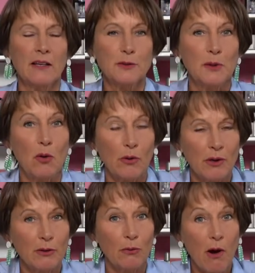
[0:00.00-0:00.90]
Is be
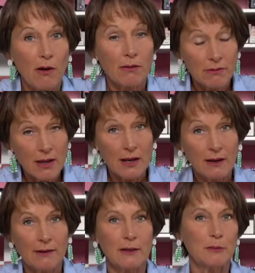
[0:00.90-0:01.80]
ordering the wrong
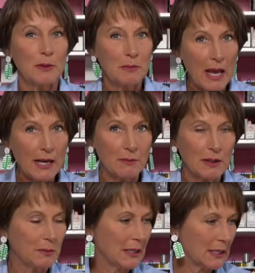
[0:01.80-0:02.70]
thing and then you'll be mad at
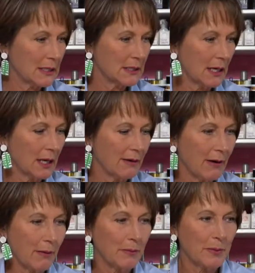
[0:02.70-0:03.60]
me because I gave
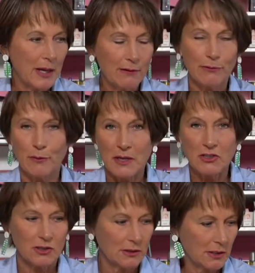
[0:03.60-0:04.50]
out bad information.